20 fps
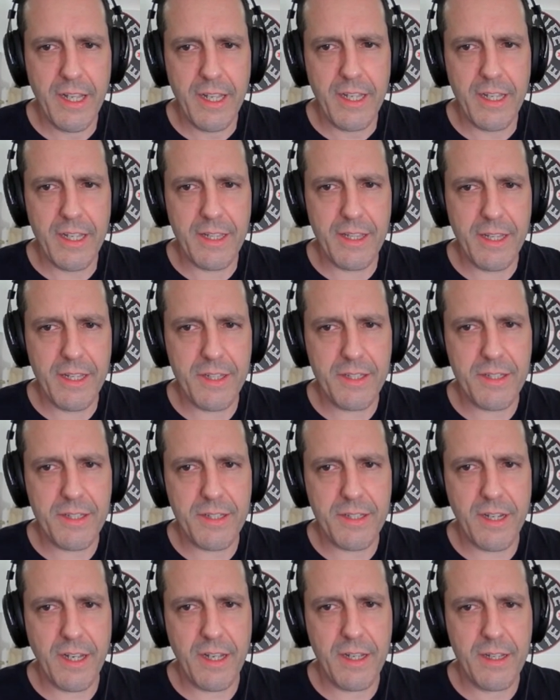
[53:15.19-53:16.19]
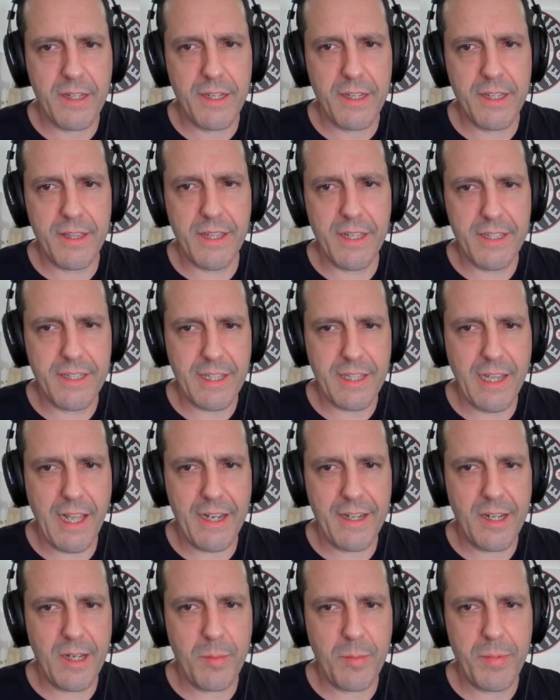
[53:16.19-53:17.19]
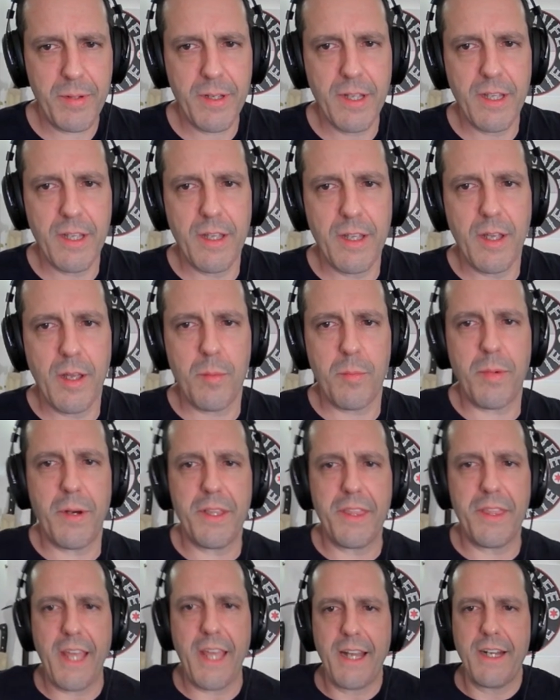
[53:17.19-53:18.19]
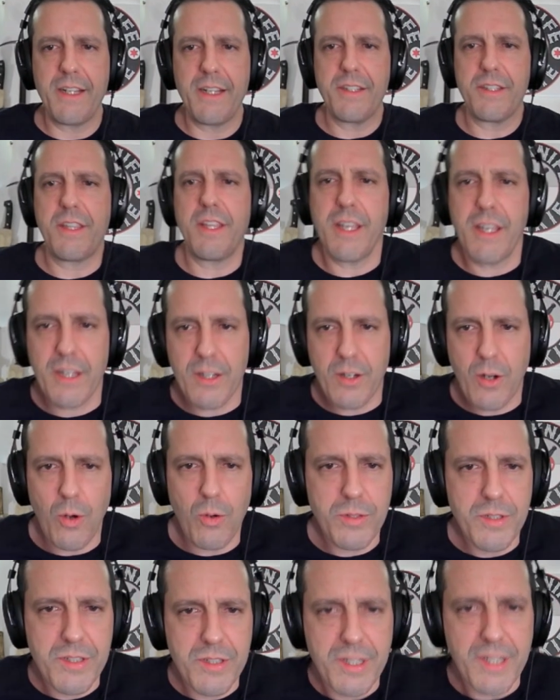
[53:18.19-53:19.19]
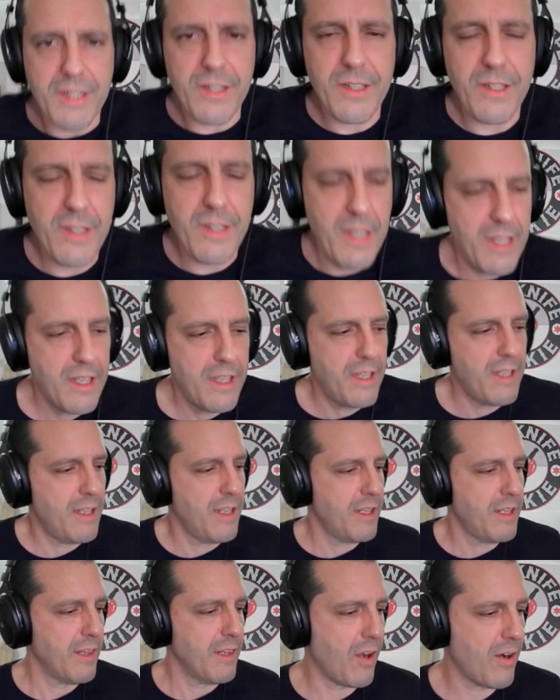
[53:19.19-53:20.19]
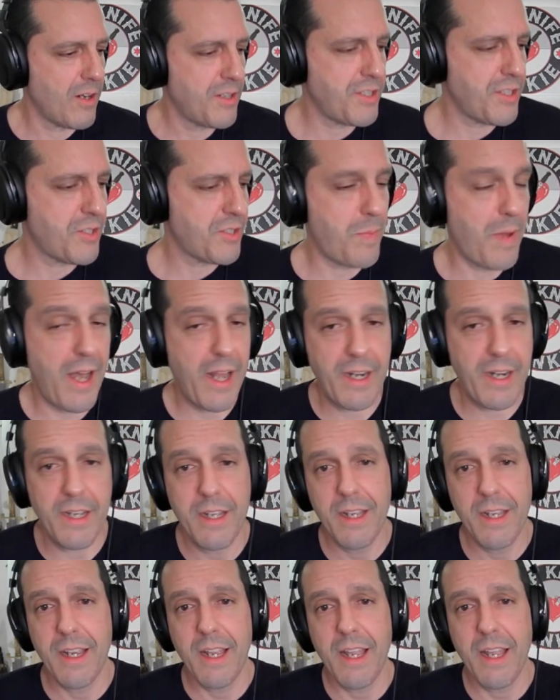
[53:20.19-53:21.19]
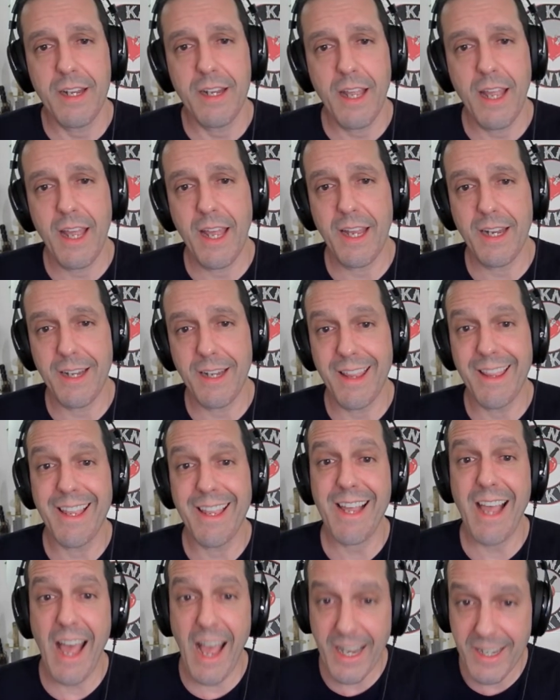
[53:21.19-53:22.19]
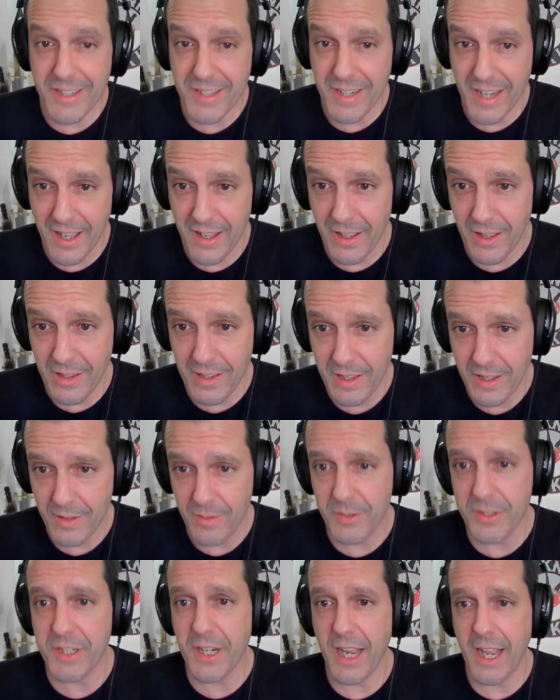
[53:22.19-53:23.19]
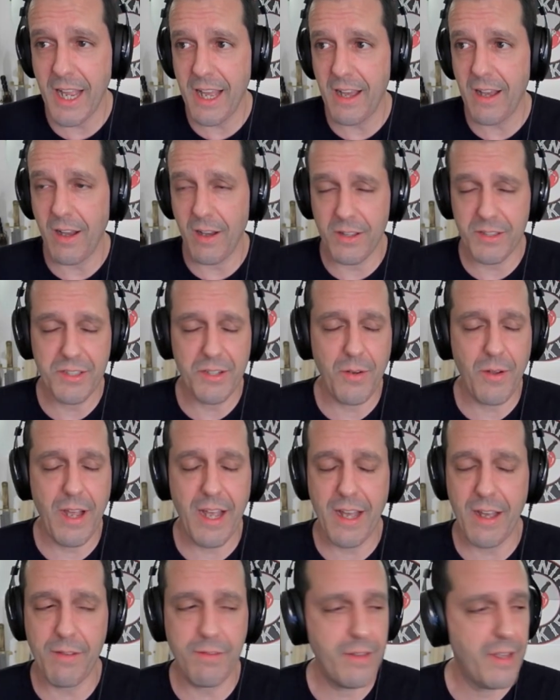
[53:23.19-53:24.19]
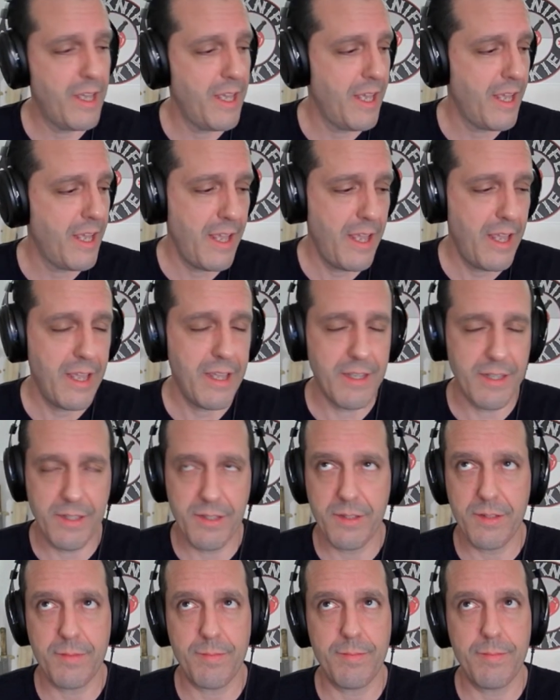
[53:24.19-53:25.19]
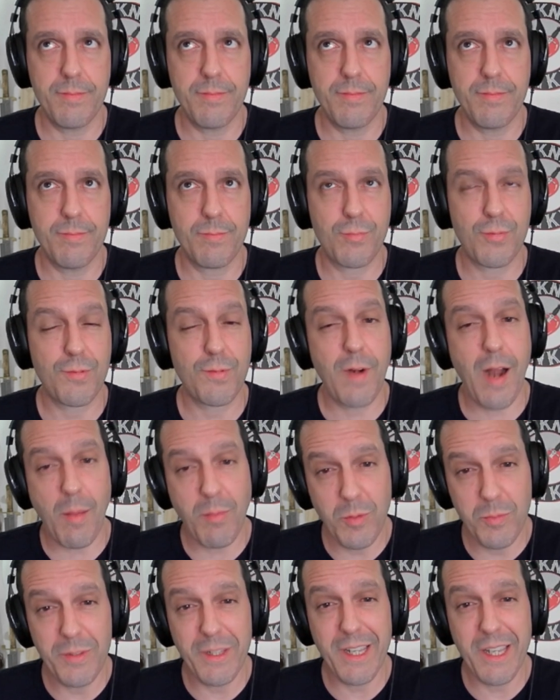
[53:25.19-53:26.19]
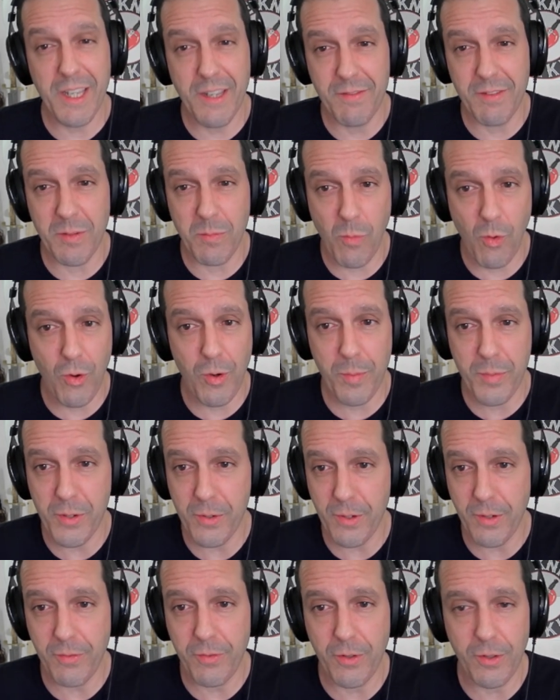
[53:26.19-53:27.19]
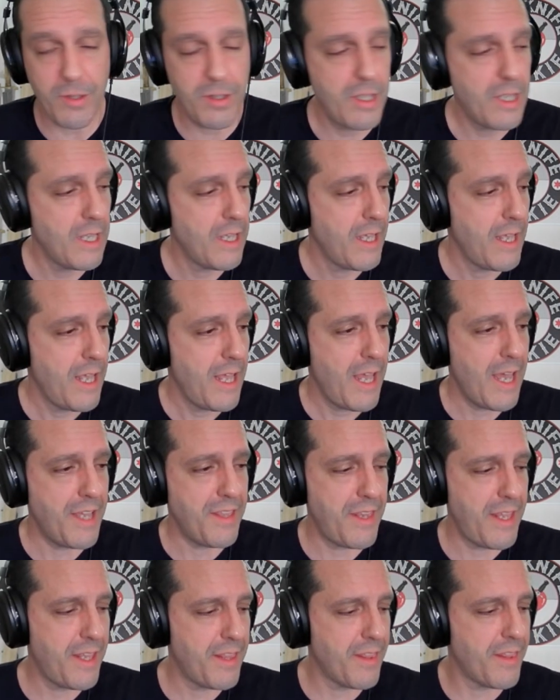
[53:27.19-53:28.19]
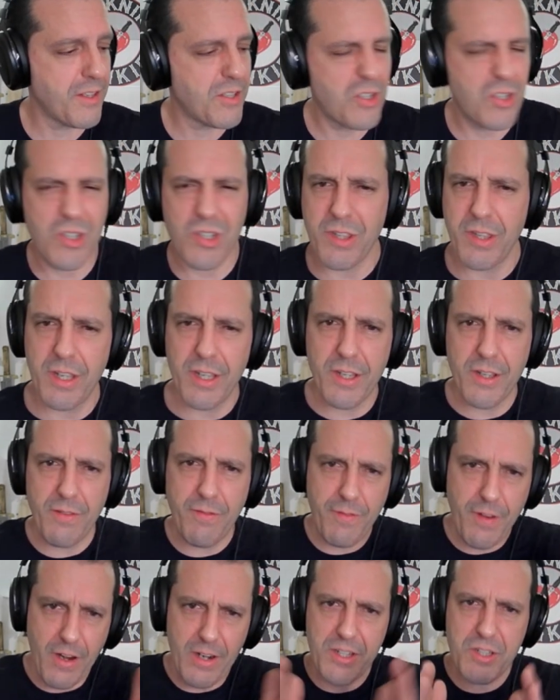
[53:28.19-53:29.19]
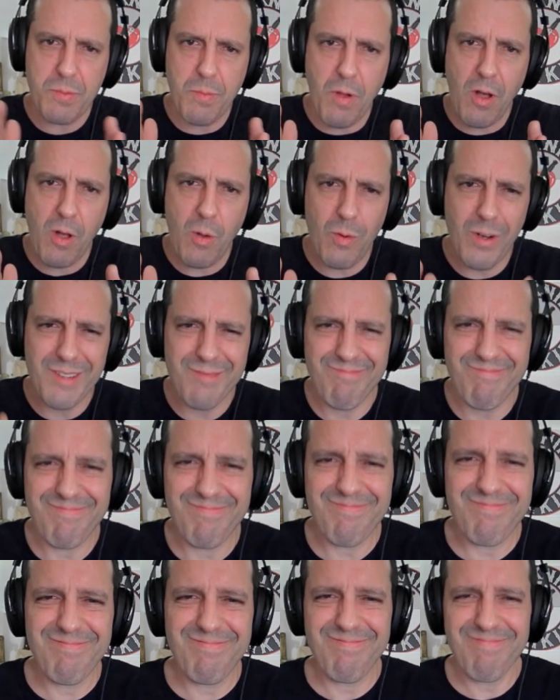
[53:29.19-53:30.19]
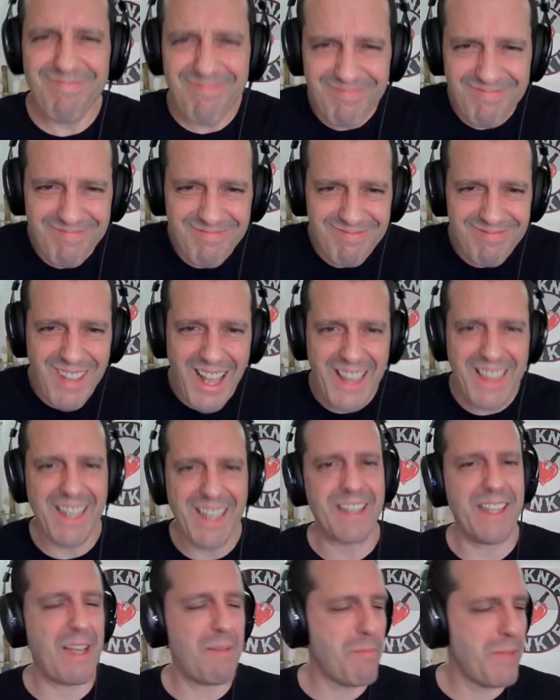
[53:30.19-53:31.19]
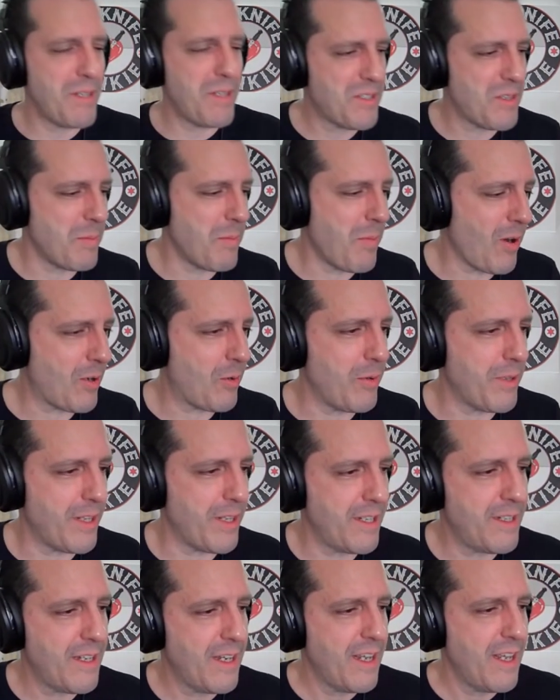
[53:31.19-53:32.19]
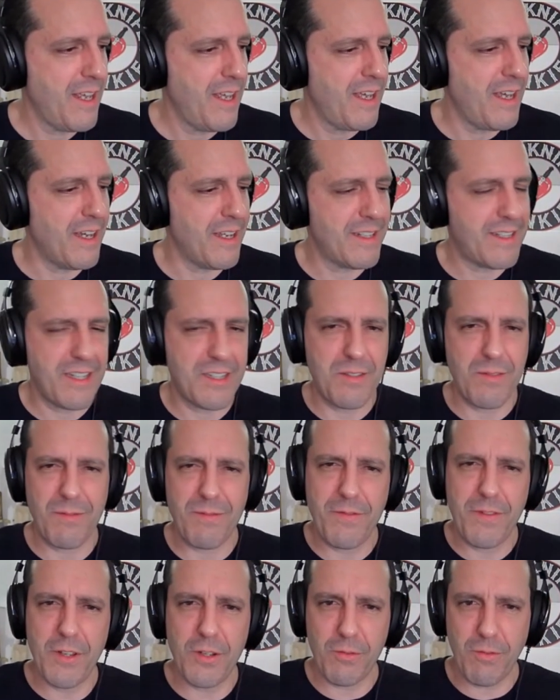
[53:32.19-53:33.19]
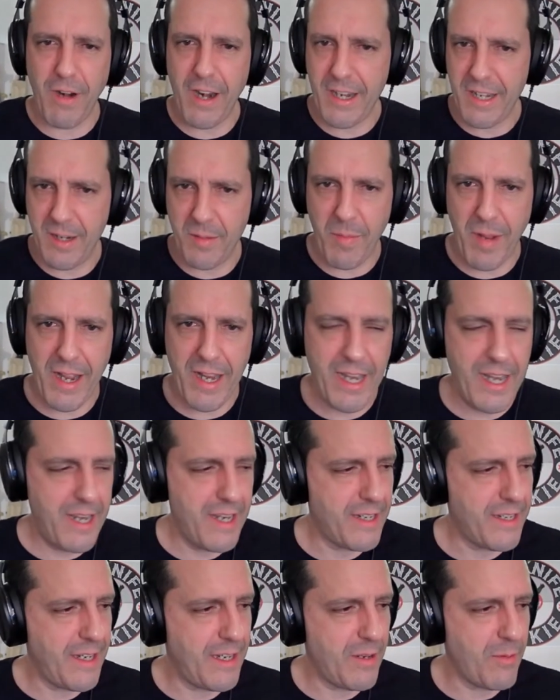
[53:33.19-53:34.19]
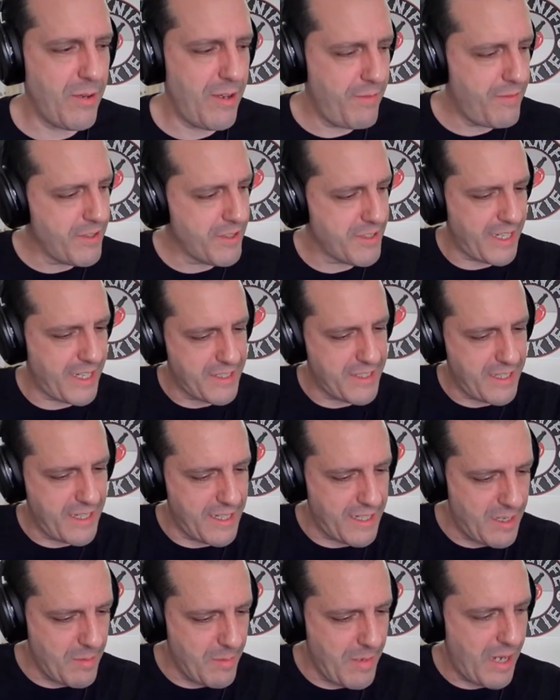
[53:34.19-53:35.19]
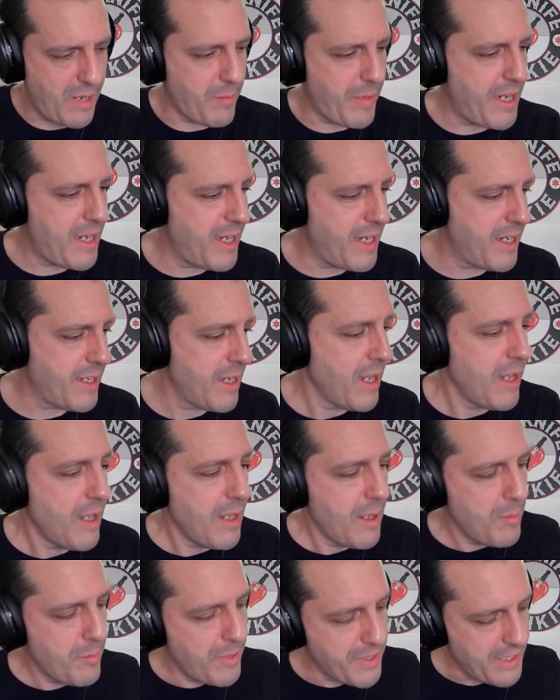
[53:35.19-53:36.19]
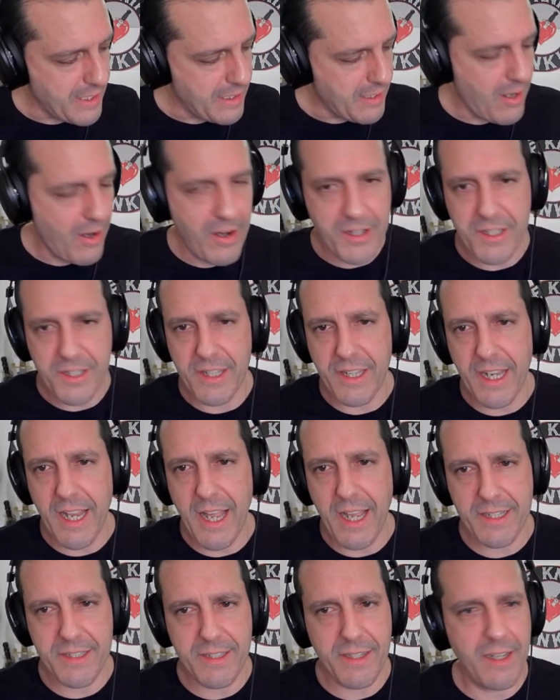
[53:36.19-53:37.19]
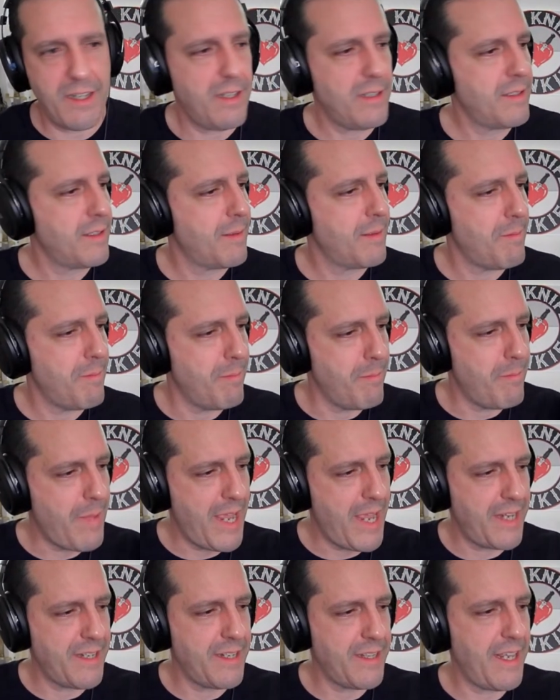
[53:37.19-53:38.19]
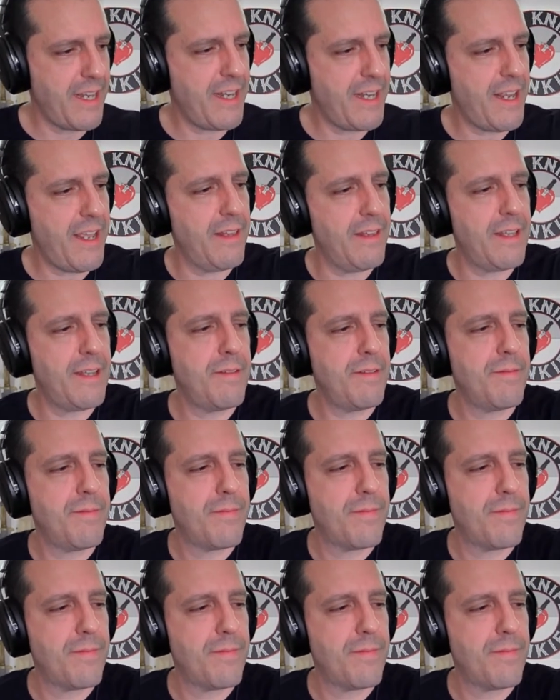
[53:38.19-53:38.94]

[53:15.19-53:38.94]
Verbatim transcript: in this uh, in this lineup, but that is the Cold Steel large Espada, and the X L, which I ha also have, is probably even more beautiful. And then the the very small one, mm, I think they missed the mark with it. Uh, it doesn't feel right in my hand anyway. It feels like it's going to come out of my hand. But the large and the X L, man, did they nail it.